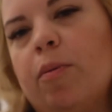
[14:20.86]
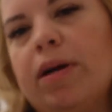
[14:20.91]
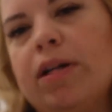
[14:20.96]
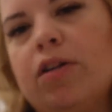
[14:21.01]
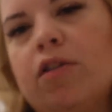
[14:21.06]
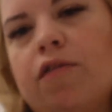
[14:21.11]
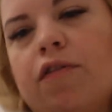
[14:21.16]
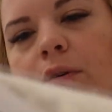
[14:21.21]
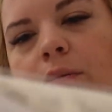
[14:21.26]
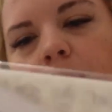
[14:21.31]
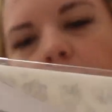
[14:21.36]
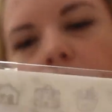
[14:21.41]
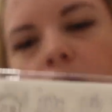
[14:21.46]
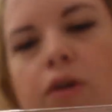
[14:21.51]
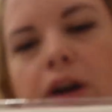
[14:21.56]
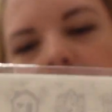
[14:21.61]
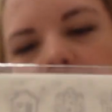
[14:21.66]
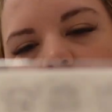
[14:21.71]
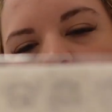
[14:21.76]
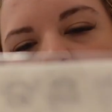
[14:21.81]
bundle from
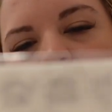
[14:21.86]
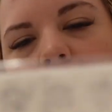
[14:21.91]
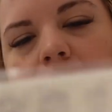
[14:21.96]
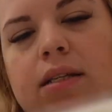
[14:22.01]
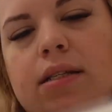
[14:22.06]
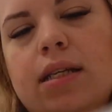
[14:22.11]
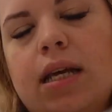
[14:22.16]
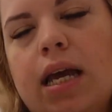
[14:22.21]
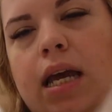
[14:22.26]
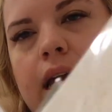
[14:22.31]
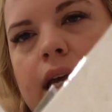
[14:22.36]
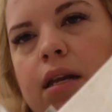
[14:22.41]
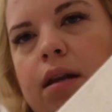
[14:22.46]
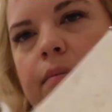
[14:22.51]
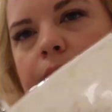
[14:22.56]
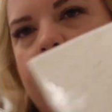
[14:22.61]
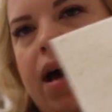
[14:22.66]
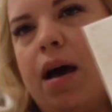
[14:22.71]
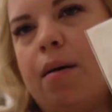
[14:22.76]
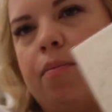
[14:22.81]
Crest Press in
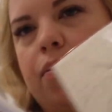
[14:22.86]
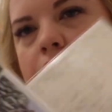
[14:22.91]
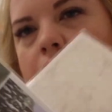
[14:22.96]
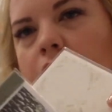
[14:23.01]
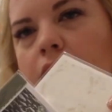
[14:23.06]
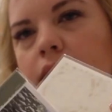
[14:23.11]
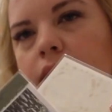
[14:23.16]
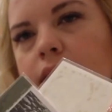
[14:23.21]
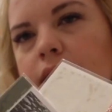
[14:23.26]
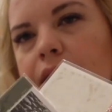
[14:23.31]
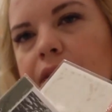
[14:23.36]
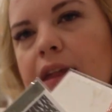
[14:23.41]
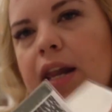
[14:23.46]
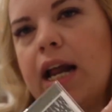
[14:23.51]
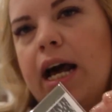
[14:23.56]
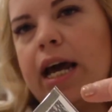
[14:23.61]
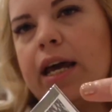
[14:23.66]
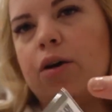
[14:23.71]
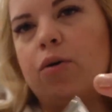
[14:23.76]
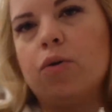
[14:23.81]
matte bronze. And then
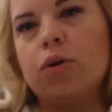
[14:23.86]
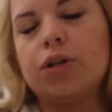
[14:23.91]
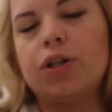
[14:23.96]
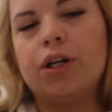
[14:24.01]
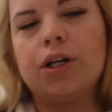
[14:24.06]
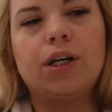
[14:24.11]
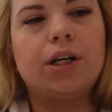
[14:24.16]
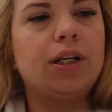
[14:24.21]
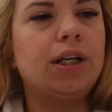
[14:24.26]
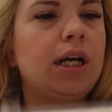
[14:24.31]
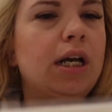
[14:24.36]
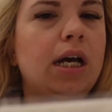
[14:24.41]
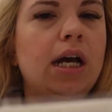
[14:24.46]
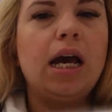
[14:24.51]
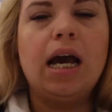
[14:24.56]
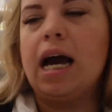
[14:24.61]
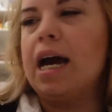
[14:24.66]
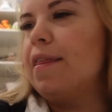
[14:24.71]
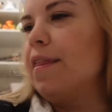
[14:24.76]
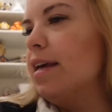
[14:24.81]
I ordered,
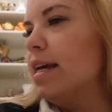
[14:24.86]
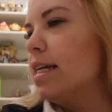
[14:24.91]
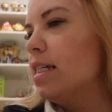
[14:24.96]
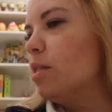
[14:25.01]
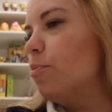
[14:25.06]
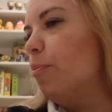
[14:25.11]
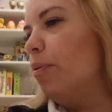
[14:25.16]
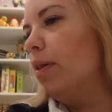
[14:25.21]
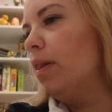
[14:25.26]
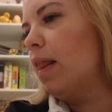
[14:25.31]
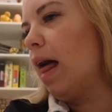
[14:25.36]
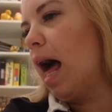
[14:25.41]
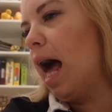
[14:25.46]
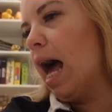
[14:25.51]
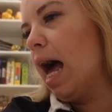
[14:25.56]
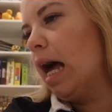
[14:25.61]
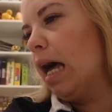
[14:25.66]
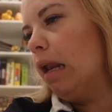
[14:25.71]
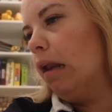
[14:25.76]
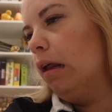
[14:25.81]
I think it's
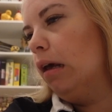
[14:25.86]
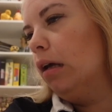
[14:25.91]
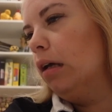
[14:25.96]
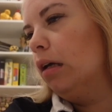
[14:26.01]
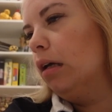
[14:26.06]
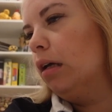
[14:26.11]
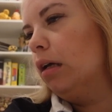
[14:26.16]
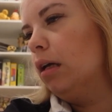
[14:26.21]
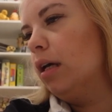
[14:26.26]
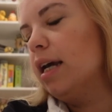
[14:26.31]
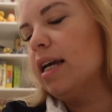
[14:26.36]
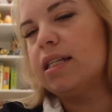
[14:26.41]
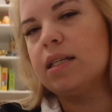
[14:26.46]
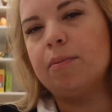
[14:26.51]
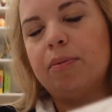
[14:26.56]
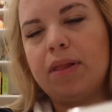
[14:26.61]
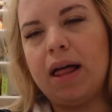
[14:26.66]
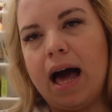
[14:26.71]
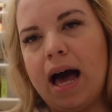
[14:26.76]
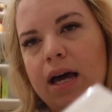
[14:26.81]
plaid. It's a
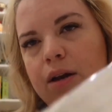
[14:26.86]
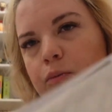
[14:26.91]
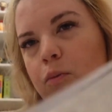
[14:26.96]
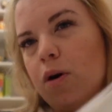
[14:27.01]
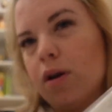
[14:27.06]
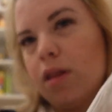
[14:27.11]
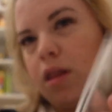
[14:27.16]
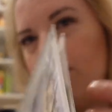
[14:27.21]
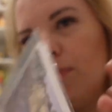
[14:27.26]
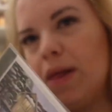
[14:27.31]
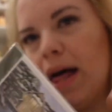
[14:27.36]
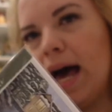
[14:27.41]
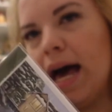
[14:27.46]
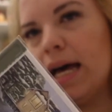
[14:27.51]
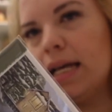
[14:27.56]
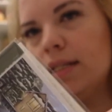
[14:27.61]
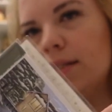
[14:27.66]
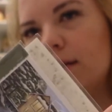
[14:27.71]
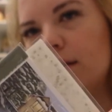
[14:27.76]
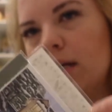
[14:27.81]
plaid, one of the
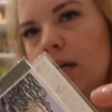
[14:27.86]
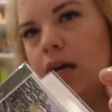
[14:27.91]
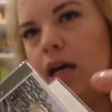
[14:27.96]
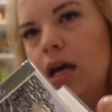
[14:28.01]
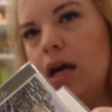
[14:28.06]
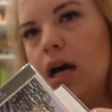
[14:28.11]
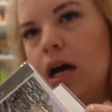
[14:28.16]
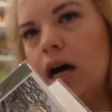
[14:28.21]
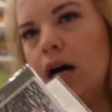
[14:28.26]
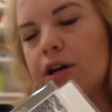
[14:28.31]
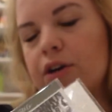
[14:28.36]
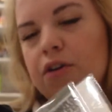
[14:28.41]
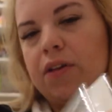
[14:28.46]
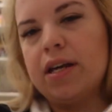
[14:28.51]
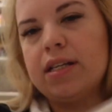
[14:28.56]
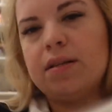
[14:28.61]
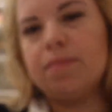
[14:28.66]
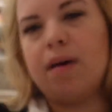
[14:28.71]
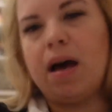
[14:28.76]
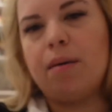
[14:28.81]
plaids.
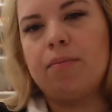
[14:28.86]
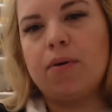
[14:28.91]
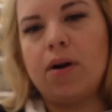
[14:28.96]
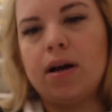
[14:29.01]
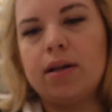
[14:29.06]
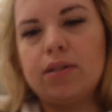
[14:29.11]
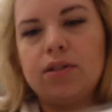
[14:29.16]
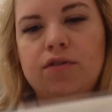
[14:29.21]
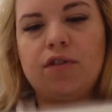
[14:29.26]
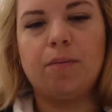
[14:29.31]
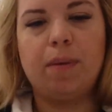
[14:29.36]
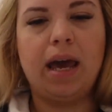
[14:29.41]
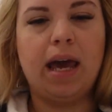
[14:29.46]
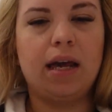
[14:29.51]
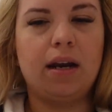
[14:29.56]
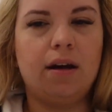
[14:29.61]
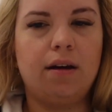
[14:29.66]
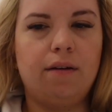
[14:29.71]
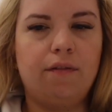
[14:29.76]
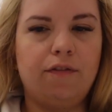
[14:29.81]
Underlays in matte bronze from
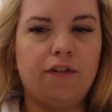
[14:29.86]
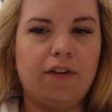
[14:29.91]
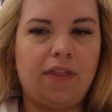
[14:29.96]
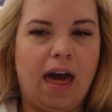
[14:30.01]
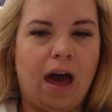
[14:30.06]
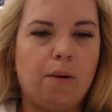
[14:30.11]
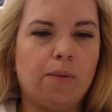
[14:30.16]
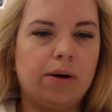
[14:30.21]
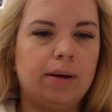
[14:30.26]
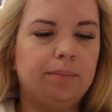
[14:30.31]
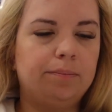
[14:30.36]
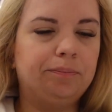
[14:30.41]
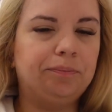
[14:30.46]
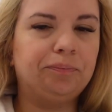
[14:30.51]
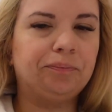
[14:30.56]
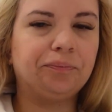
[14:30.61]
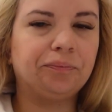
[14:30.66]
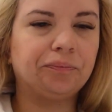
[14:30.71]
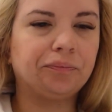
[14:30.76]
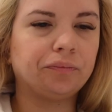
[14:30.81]
Hannah for that
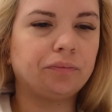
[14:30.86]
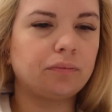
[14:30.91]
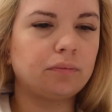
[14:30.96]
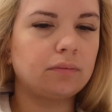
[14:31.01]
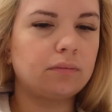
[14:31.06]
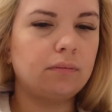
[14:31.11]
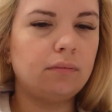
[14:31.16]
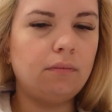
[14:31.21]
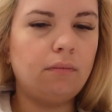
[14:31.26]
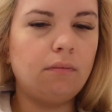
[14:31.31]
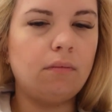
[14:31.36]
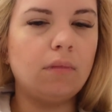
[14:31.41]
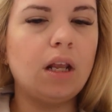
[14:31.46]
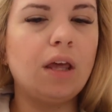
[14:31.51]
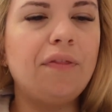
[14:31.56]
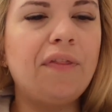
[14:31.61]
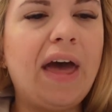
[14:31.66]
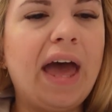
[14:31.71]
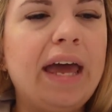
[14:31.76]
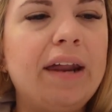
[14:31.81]
one.
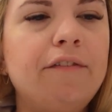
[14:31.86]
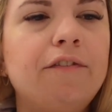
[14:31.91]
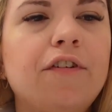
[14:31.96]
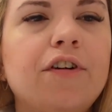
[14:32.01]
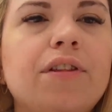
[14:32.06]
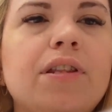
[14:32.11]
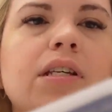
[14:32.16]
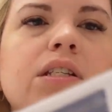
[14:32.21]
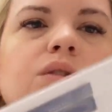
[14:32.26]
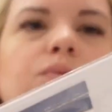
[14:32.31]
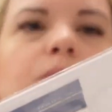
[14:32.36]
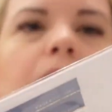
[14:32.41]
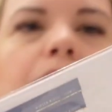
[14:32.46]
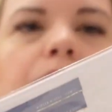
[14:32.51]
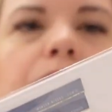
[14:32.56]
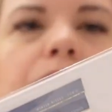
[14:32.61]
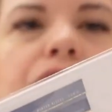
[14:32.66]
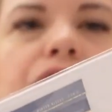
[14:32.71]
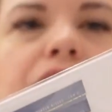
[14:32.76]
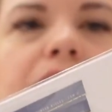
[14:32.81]
Then for this
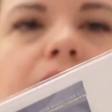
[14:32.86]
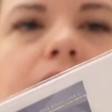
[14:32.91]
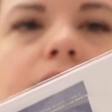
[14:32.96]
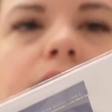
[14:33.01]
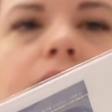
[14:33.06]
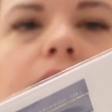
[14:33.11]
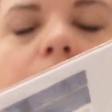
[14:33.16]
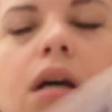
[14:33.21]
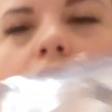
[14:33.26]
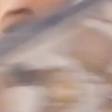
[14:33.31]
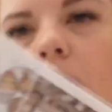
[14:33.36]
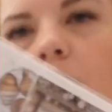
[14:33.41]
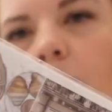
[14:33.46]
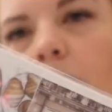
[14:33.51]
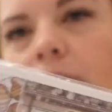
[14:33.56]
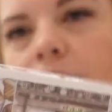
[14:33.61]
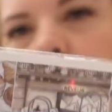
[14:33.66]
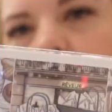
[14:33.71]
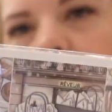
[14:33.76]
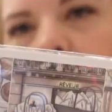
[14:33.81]
one, which is
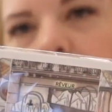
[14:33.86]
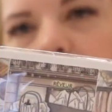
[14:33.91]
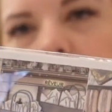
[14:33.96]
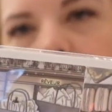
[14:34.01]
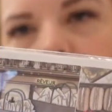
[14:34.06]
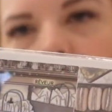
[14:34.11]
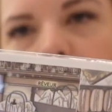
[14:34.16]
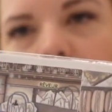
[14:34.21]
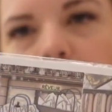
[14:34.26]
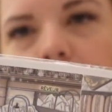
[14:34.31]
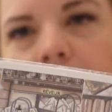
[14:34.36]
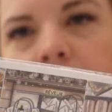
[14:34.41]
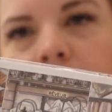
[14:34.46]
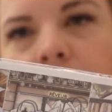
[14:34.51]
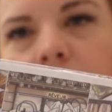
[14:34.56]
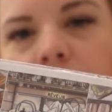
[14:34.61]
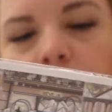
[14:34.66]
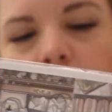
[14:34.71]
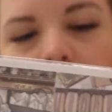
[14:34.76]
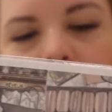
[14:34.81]
Winter Kisses, I'll probably use
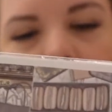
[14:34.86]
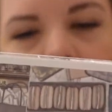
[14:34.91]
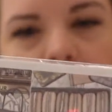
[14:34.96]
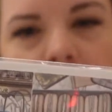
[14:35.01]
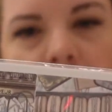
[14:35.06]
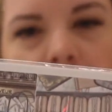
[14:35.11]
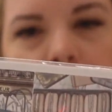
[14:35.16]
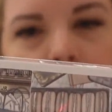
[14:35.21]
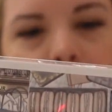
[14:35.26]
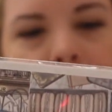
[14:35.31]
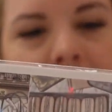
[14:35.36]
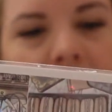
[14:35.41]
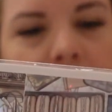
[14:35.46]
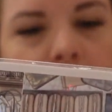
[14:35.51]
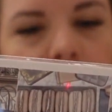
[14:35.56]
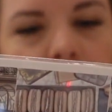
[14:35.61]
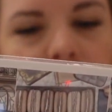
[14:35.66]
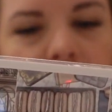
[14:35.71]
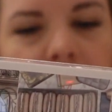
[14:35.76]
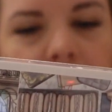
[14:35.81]
this one in my
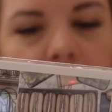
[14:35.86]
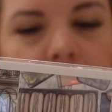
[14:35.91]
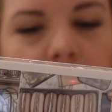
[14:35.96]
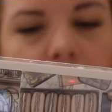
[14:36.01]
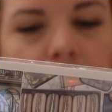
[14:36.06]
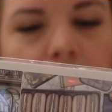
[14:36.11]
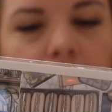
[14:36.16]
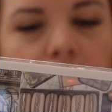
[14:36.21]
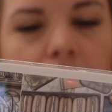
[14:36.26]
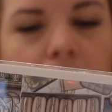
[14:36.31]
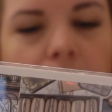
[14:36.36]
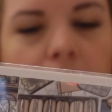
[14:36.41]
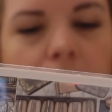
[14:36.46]
main planner.